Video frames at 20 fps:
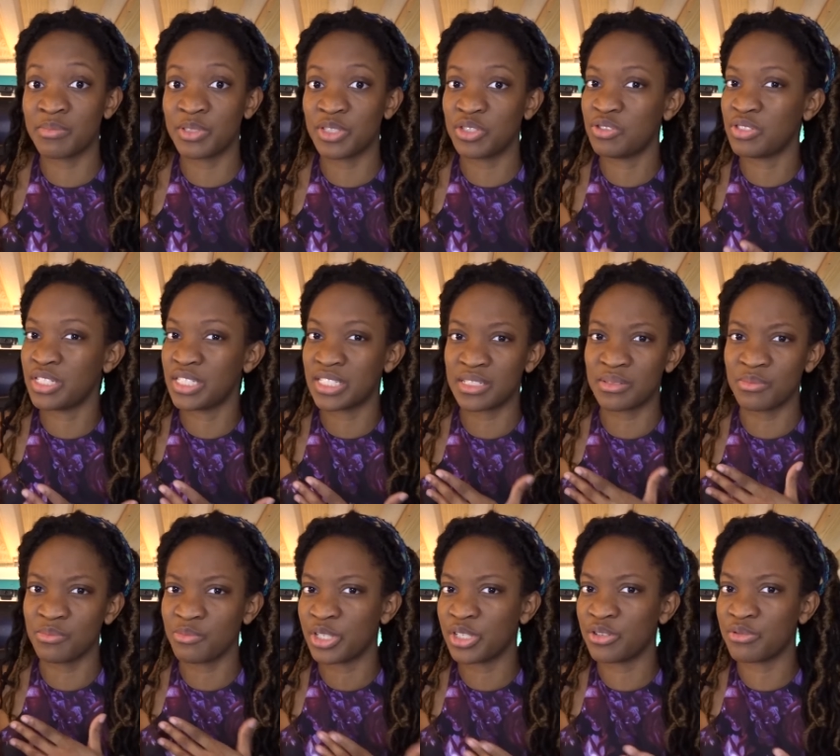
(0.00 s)
but you need
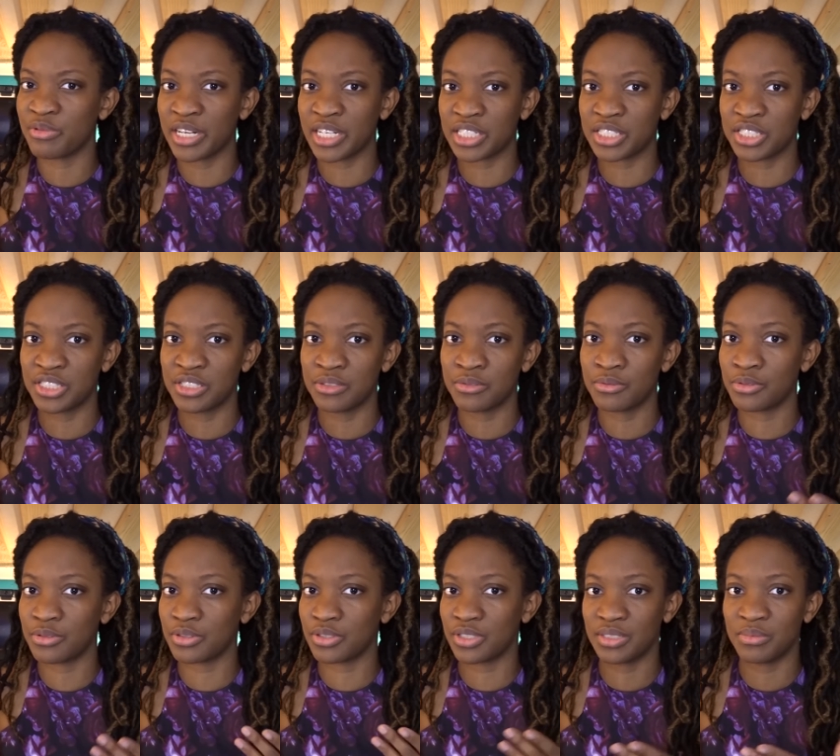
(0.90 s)
some redirection
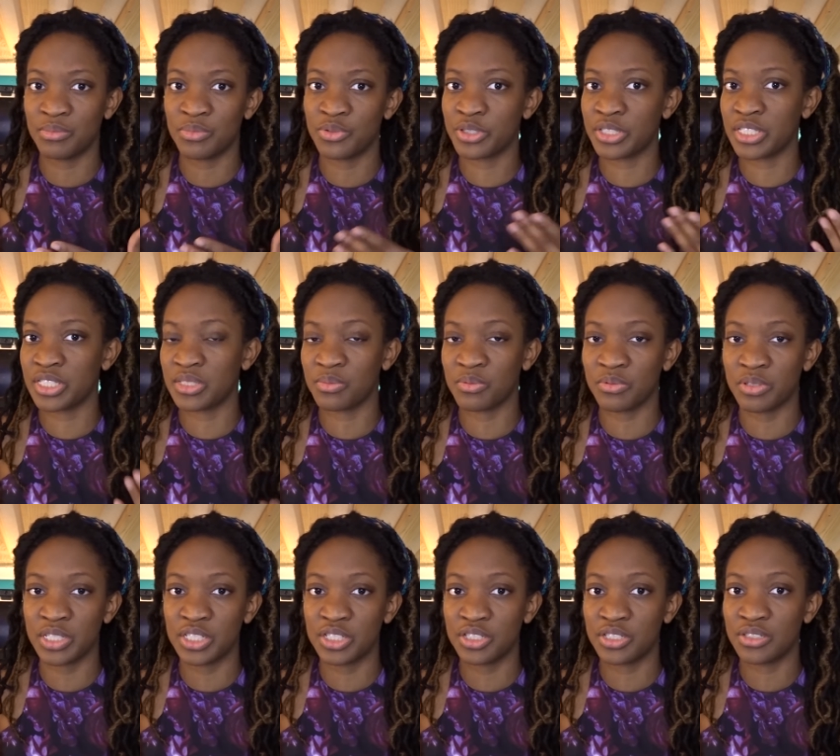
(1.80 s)
or some more
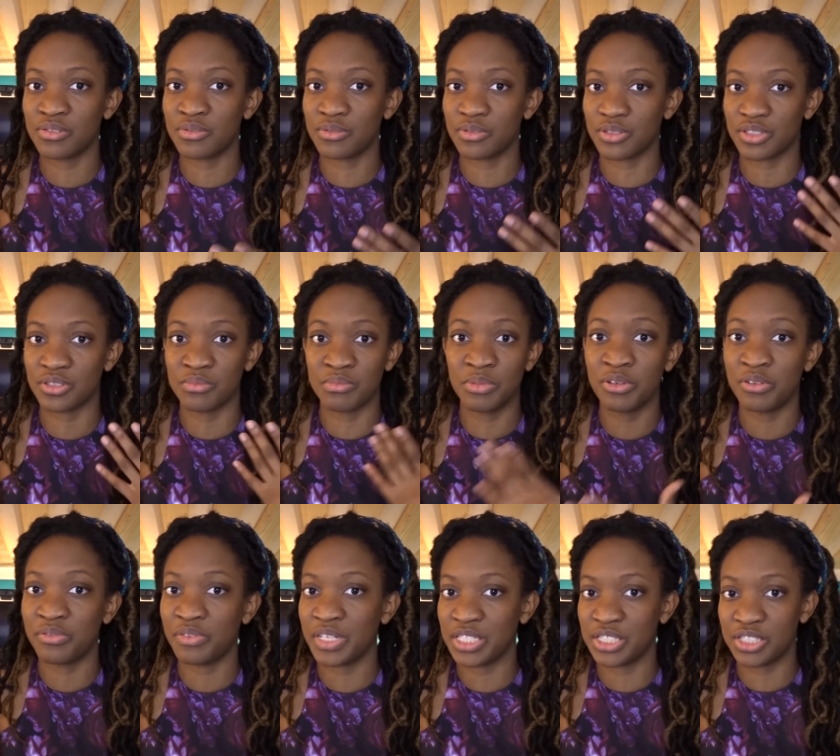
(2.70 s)
inspiration or some
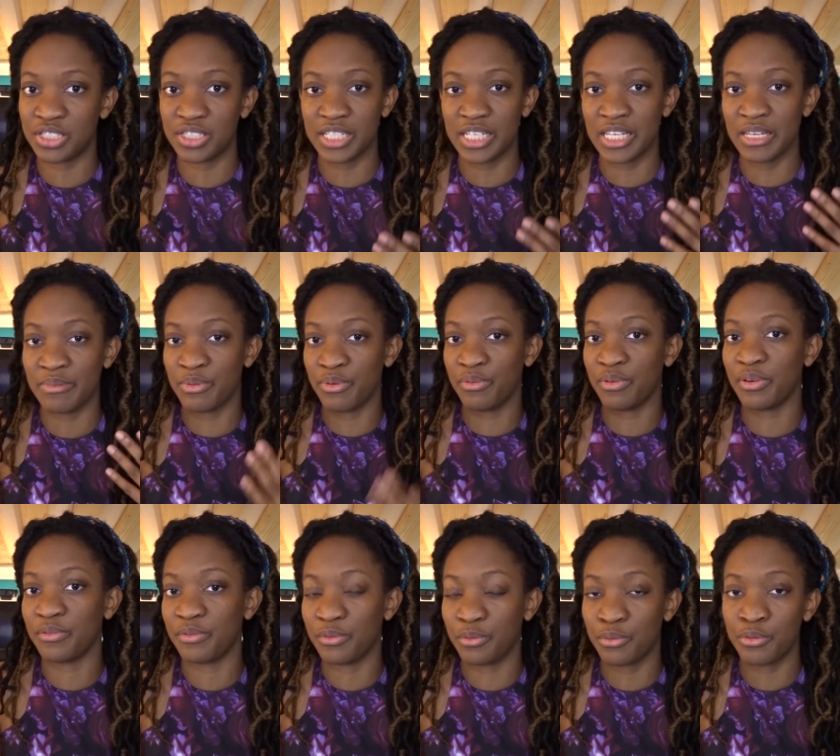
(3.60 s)
motivation to keep
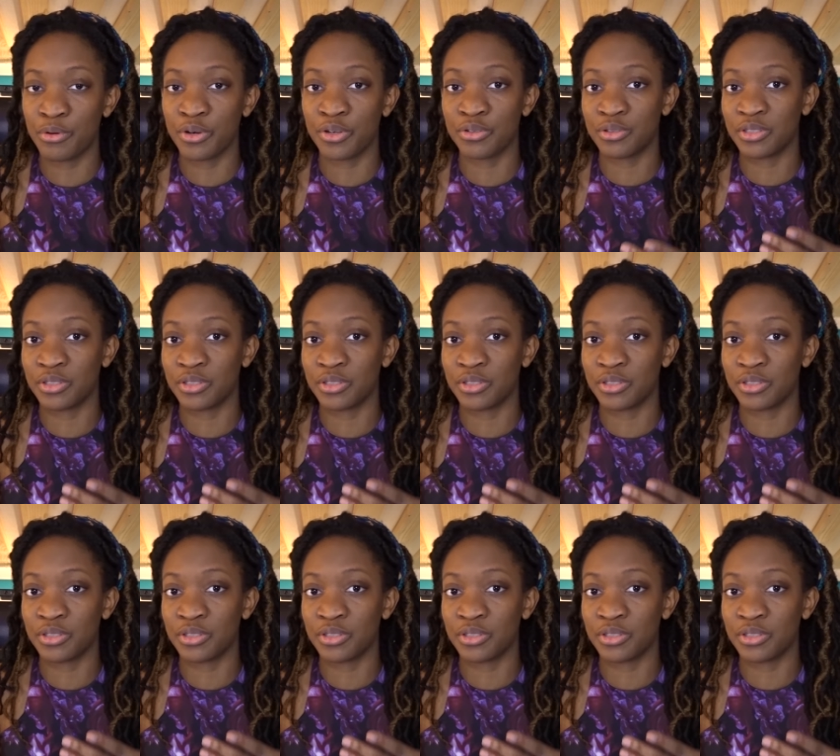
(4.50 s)
moving forward,